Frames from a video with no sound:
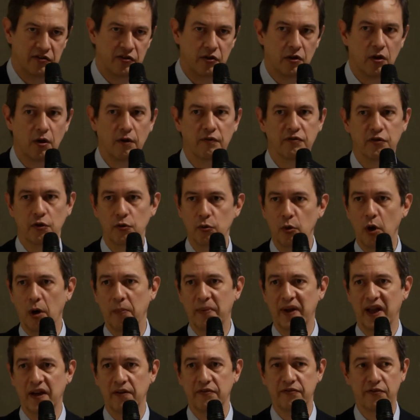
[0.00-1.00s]
of the
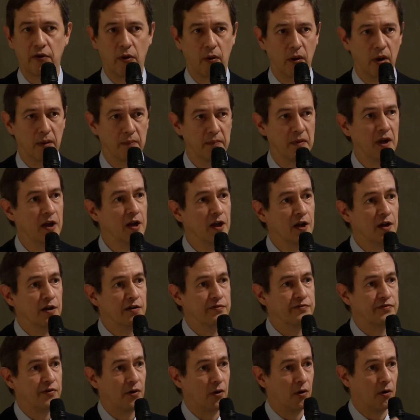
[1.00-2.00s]
European Forum
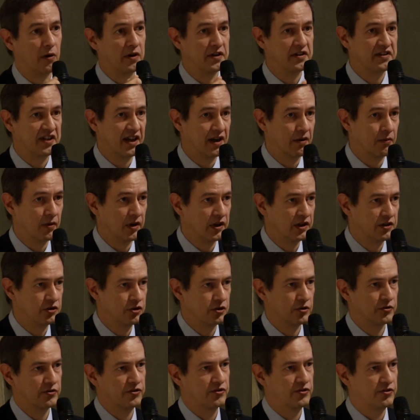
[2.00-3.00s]
for
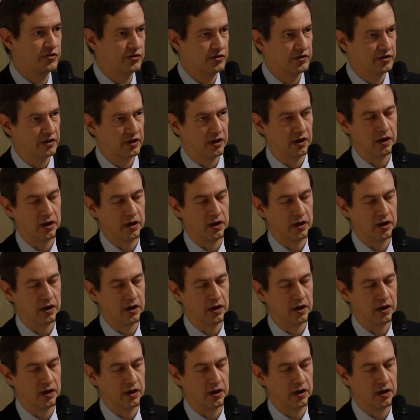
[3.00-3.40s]
Interreligious,